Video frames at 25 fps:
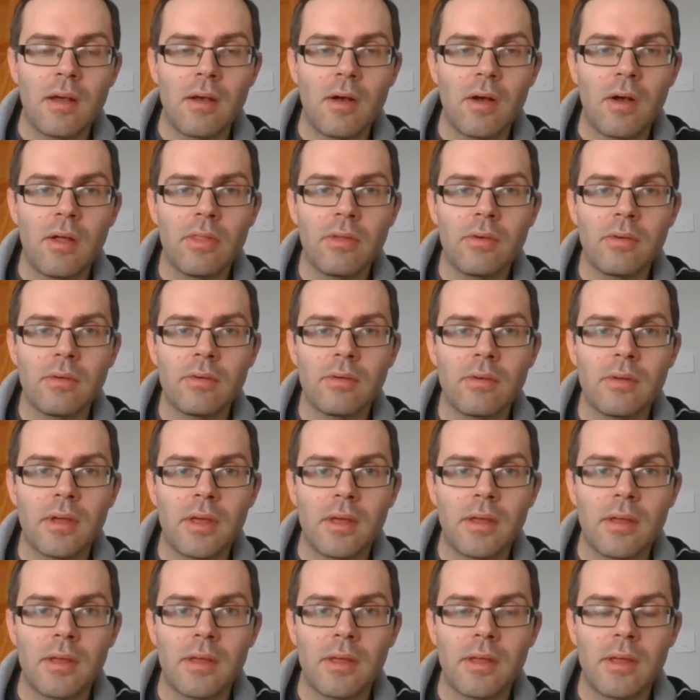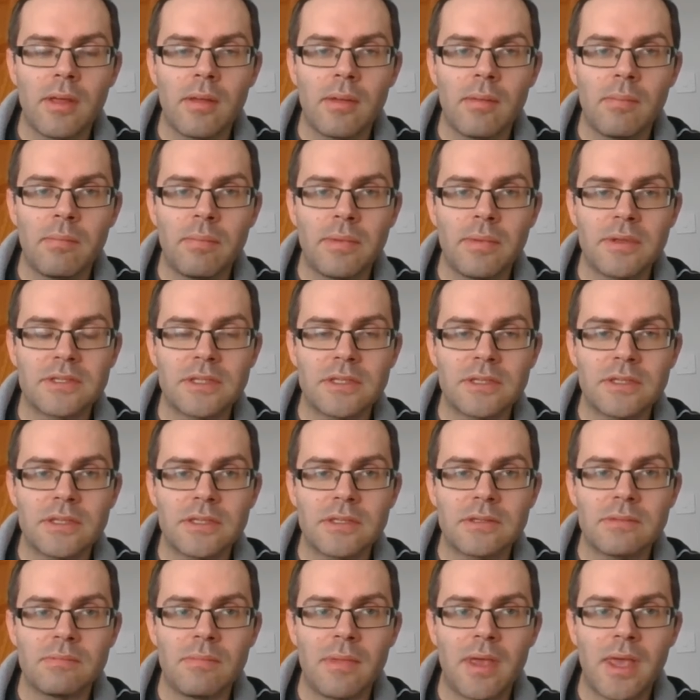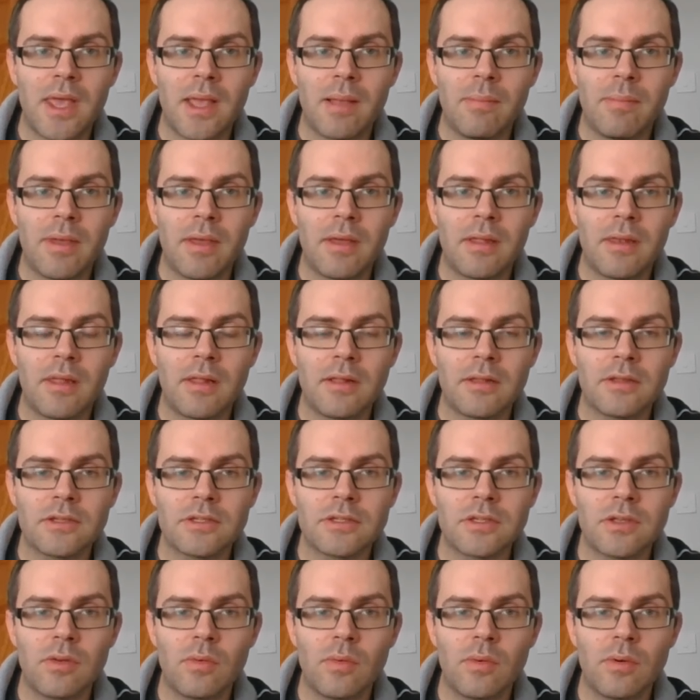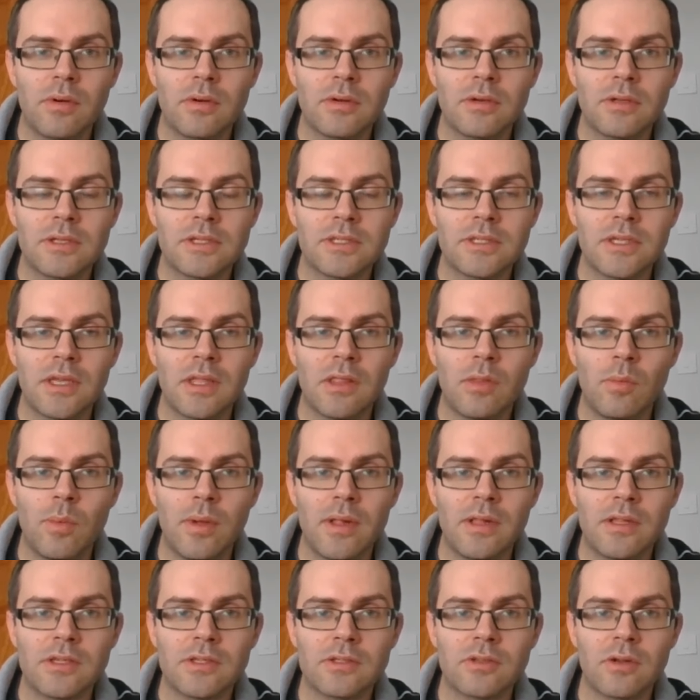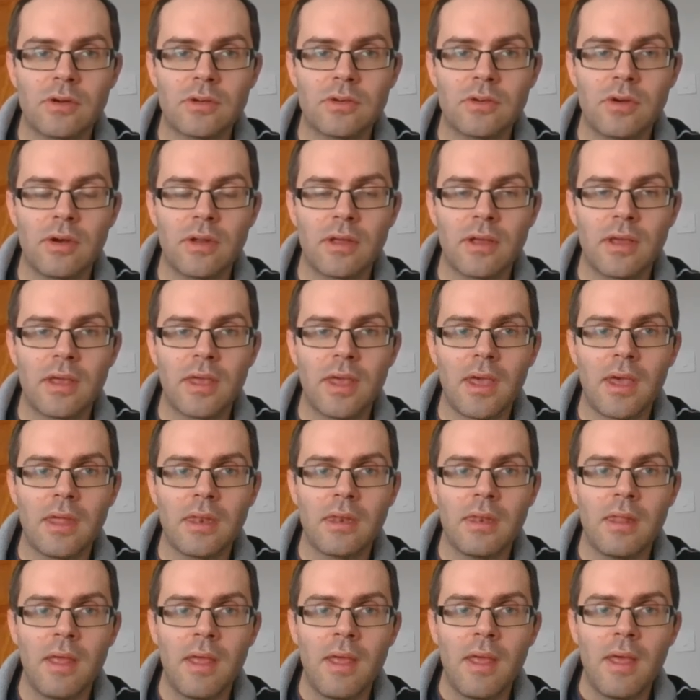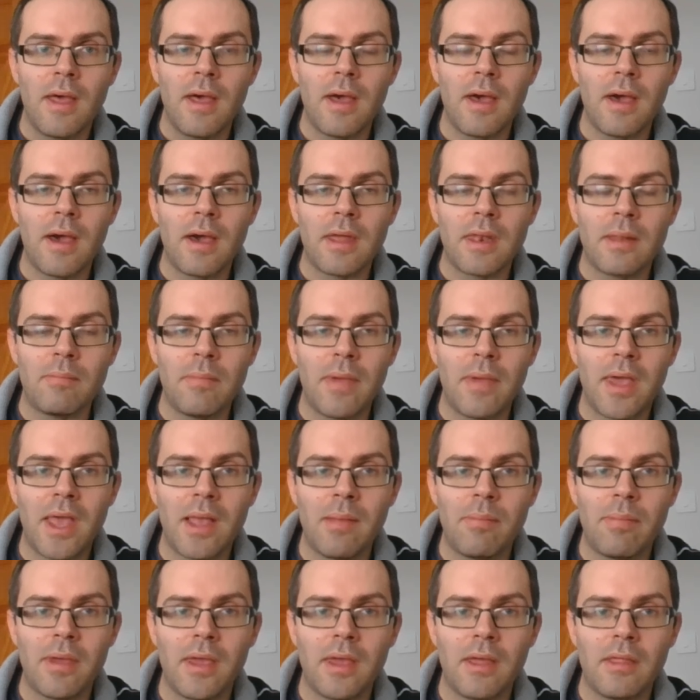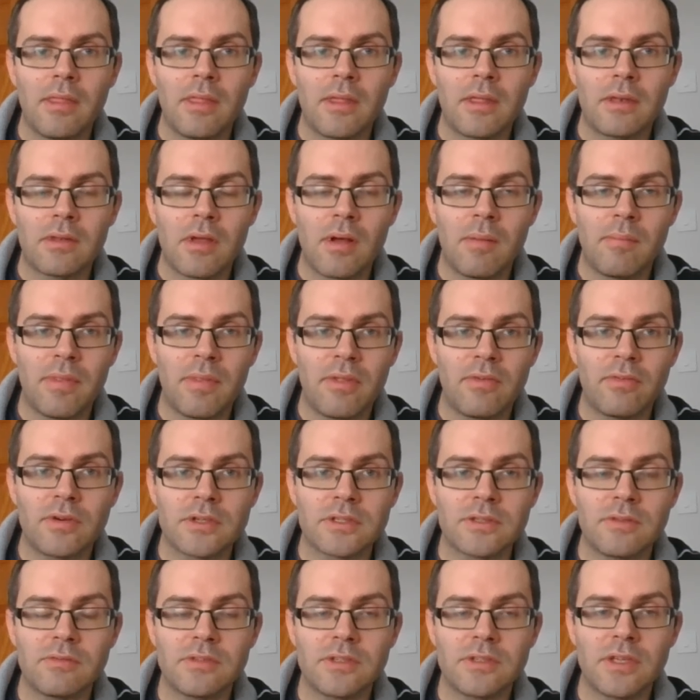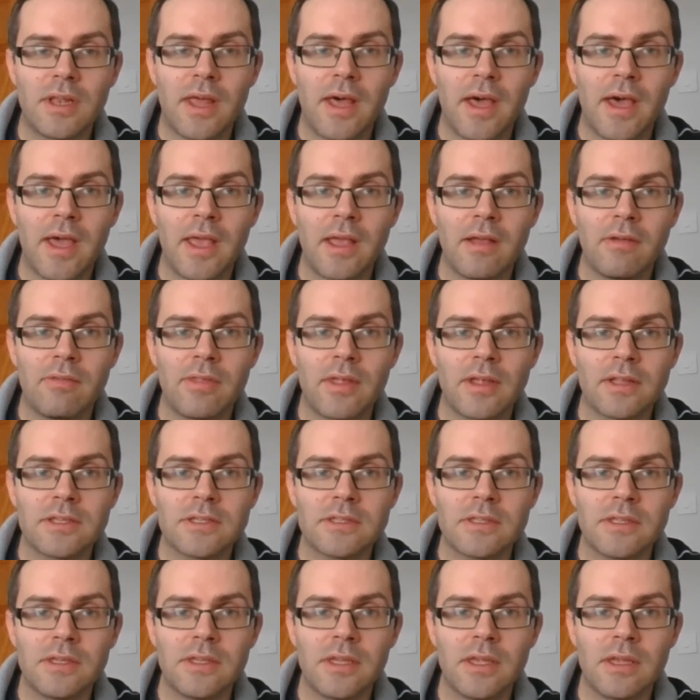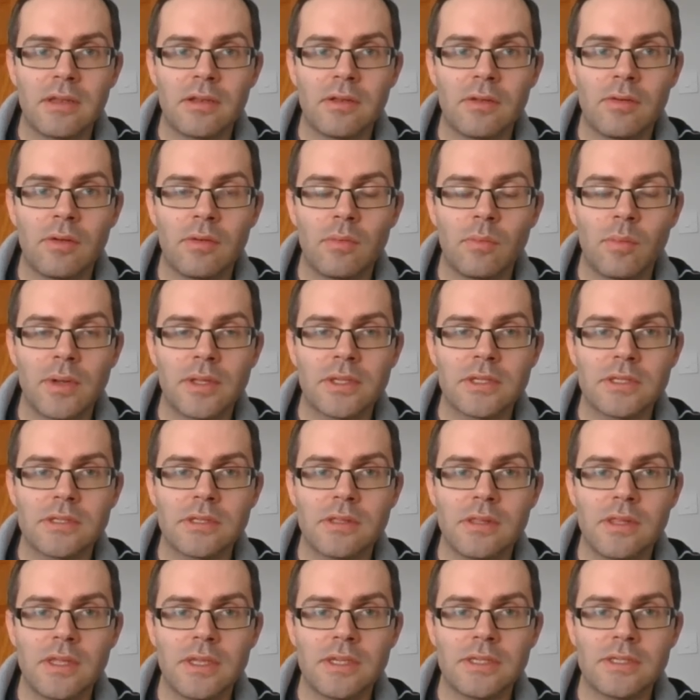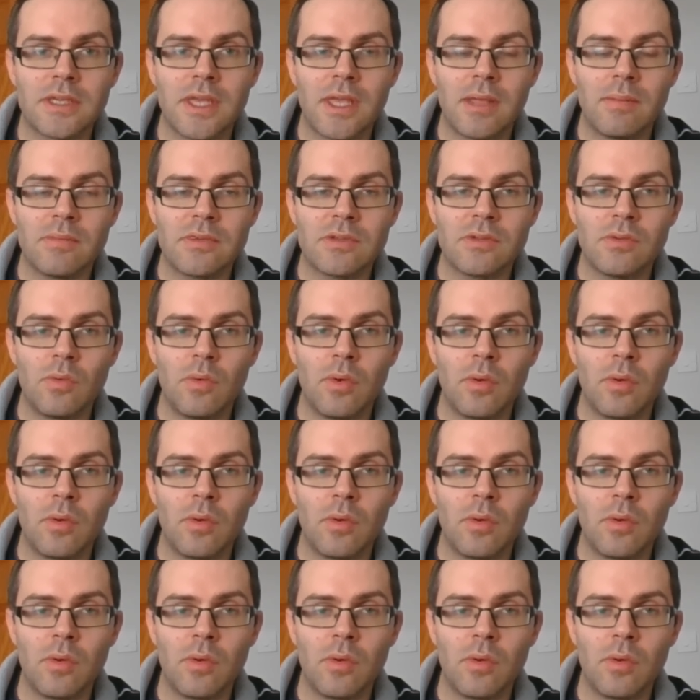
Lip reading: Other businesses may be a little slower to see the wheels start turning again, and it may be that come the 1st of July, if that's the date on which the scheme is no